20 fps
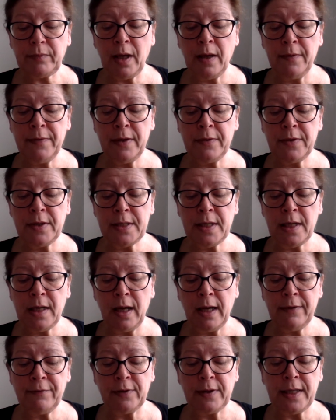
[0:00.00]
and that the
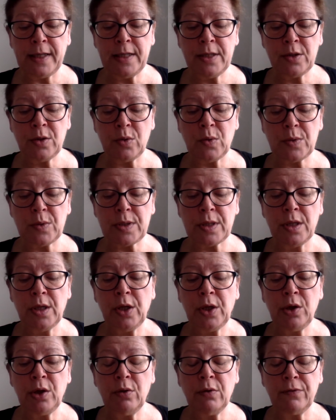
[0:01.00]
delightful intercourse
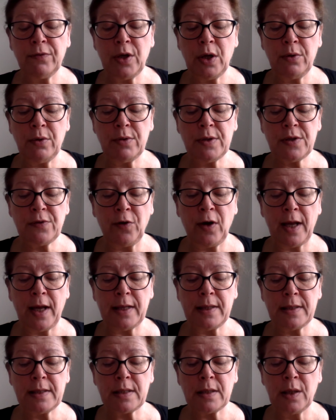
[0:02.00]
you have known as
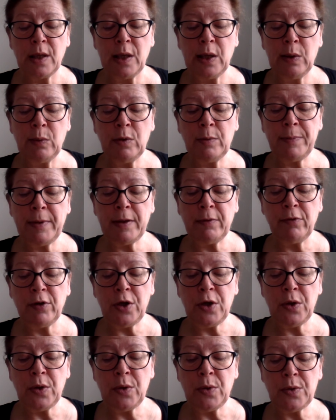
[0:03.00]
friends will be
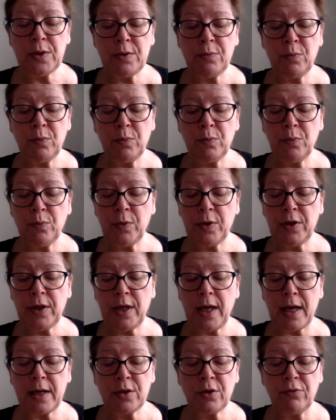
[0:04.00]
renewed and with
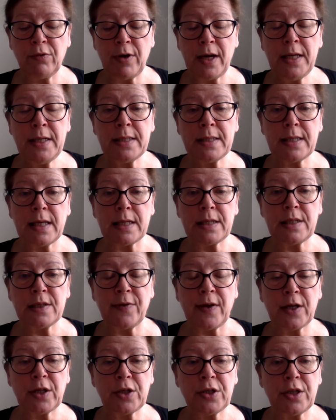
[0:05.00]
yet greater
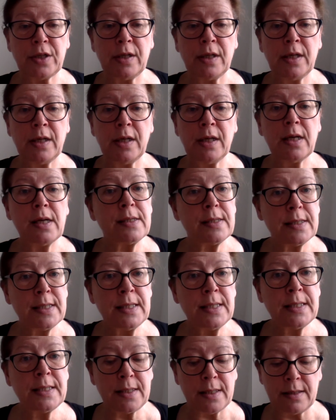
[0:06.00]
satisfaction as
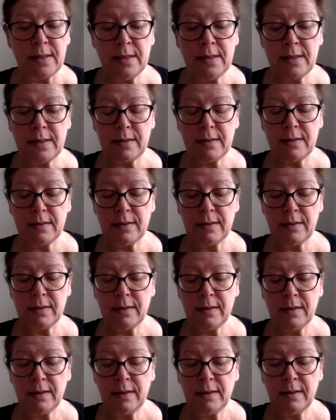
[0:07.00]
sisters?
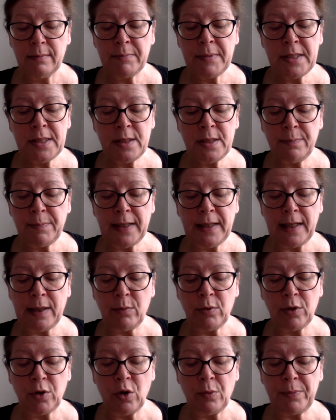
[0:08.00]
Mr. Bingley
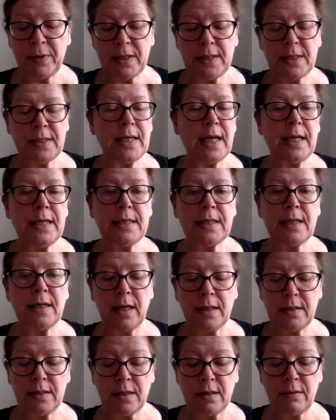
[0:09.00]
will not be detained in
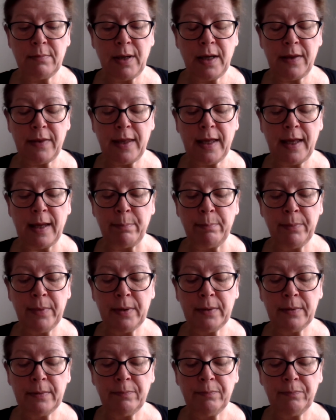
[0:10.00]
London by them."